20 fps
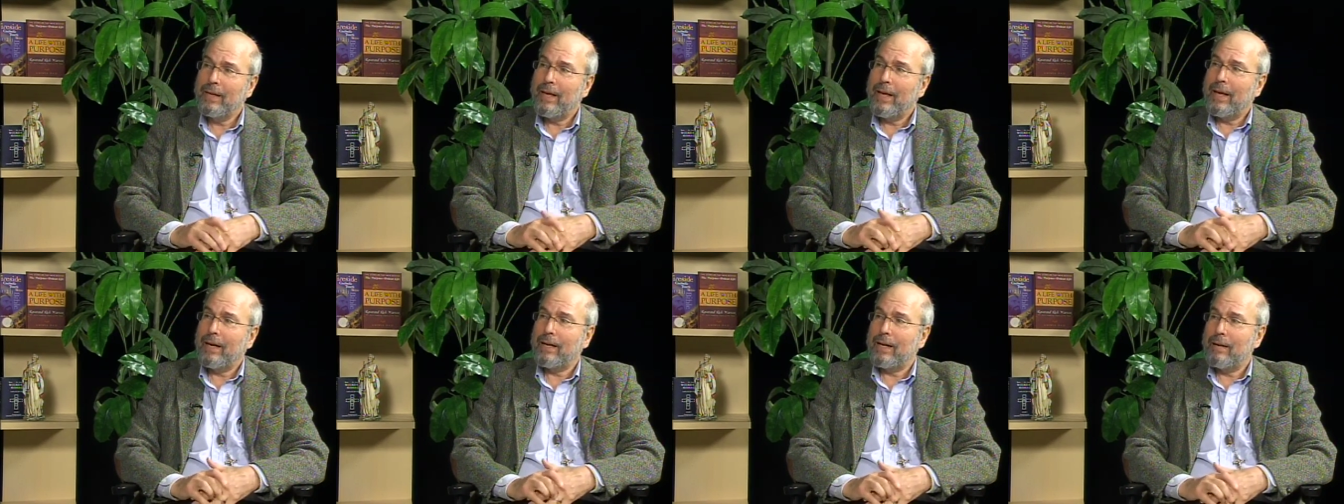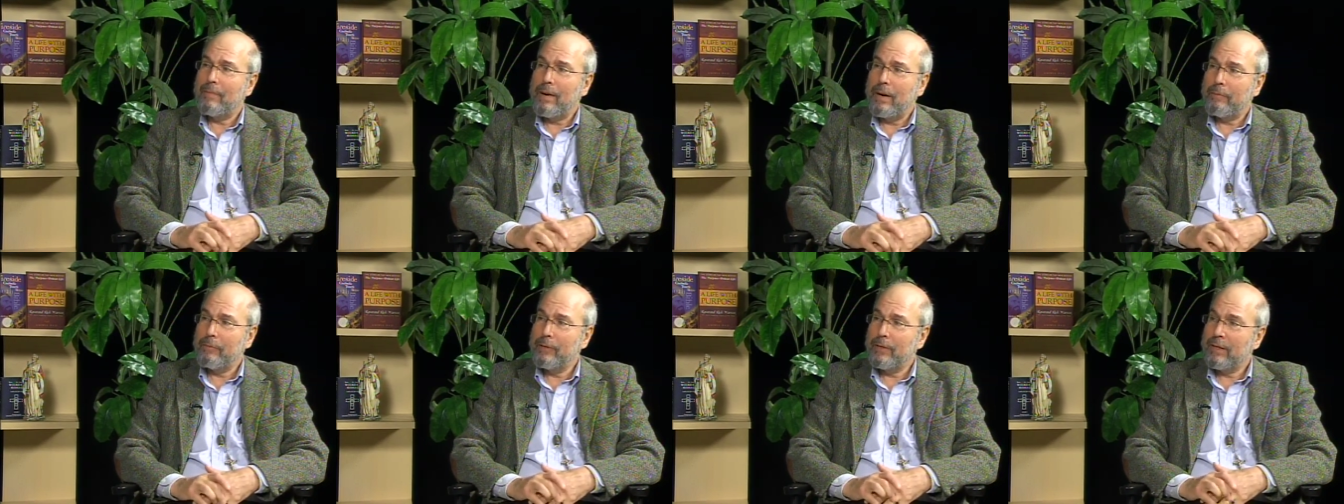and come
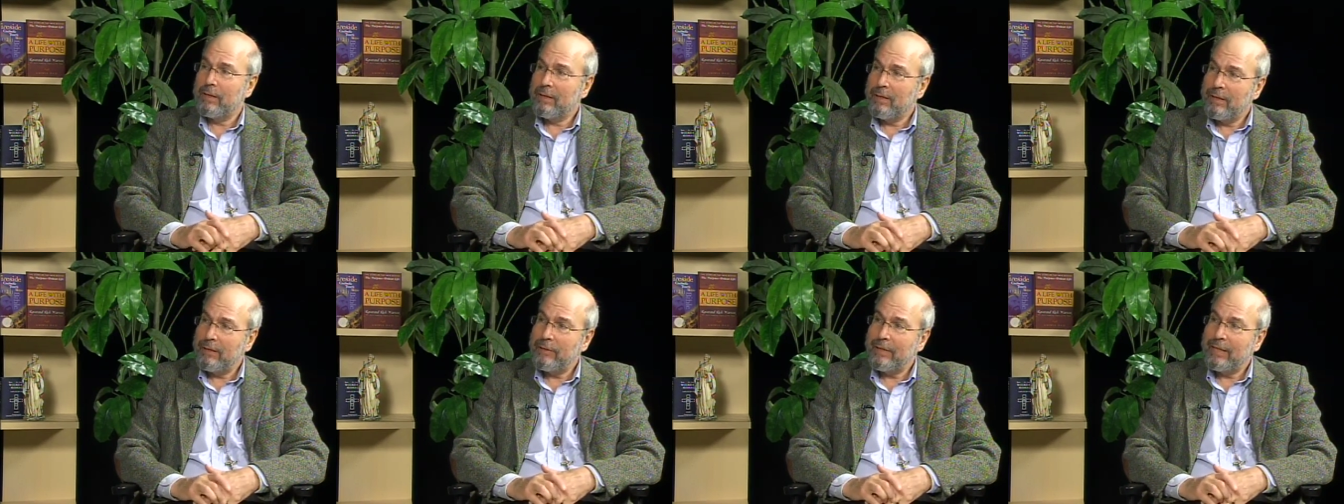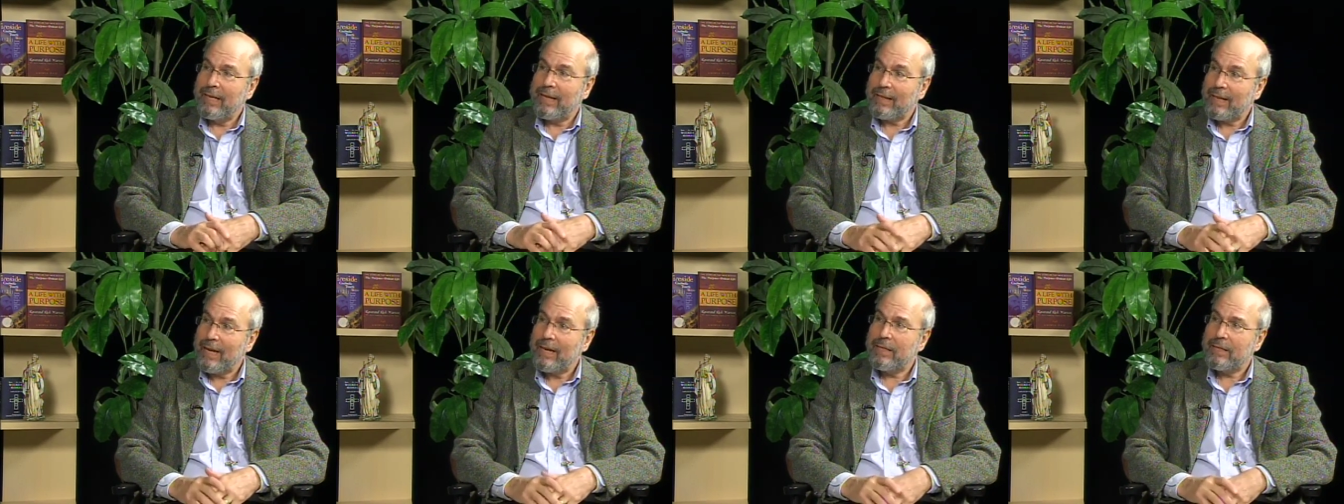up with a theory
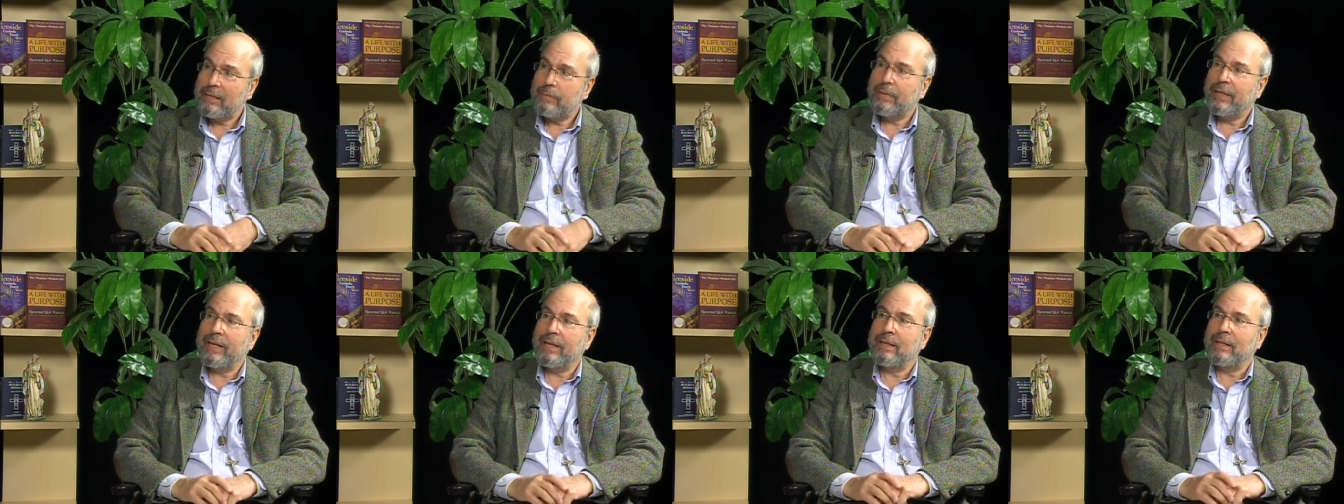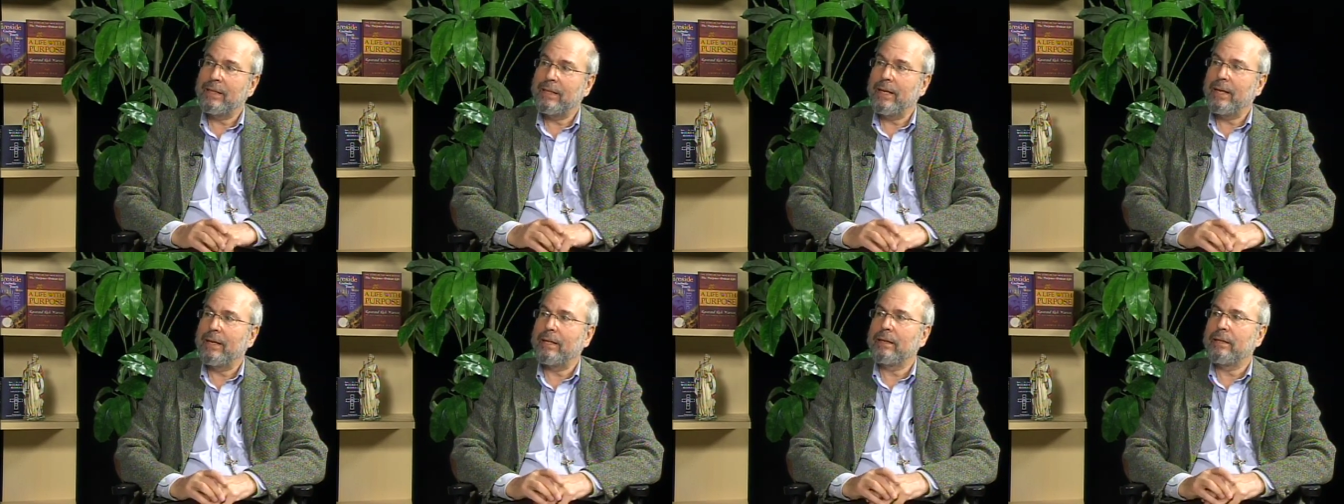that can explain the
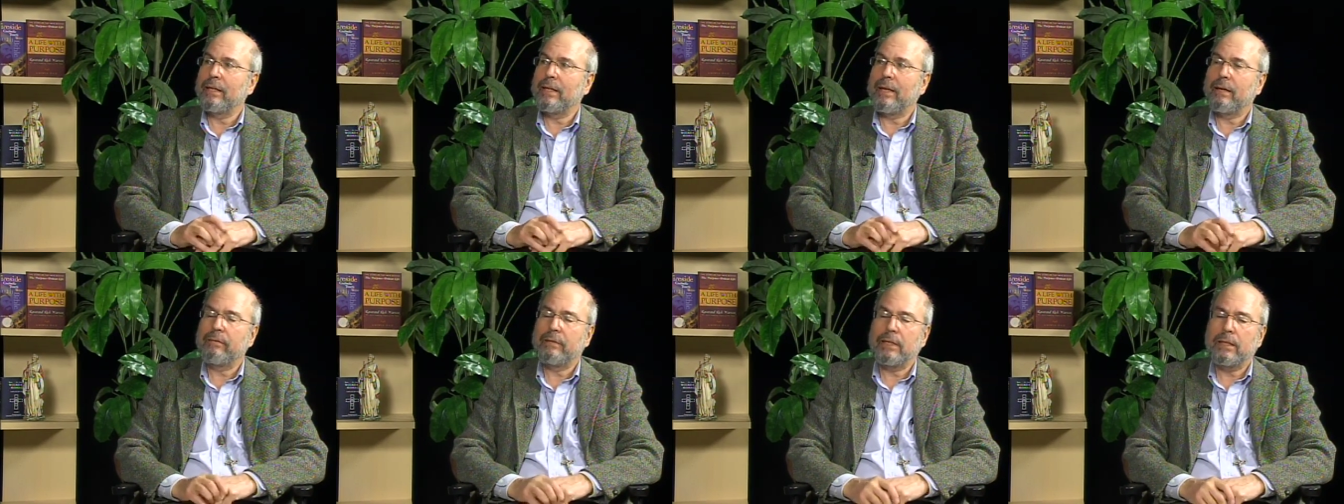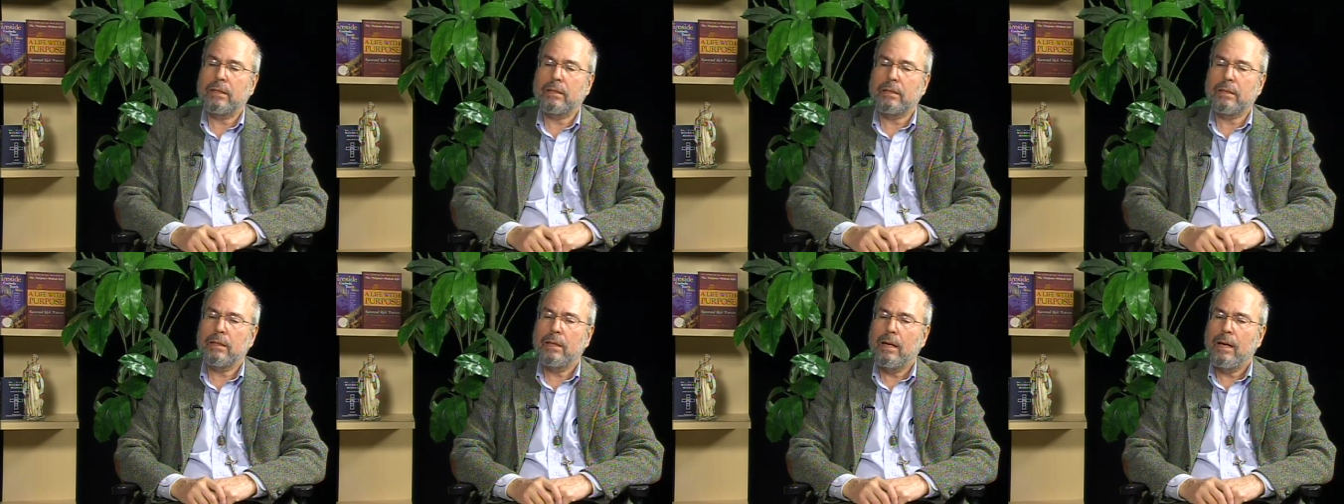data, the
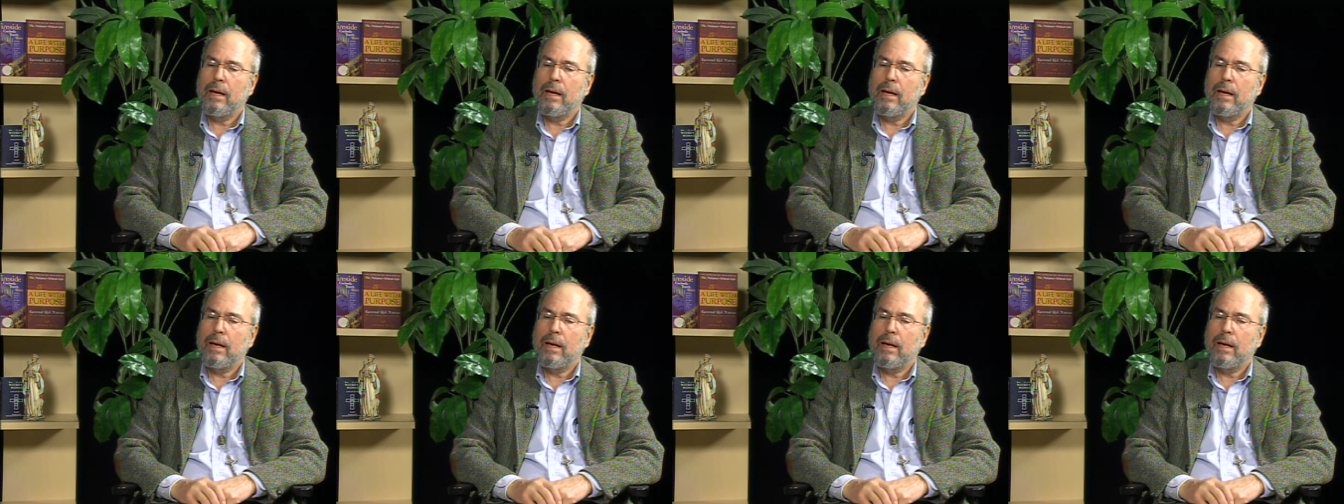evidence.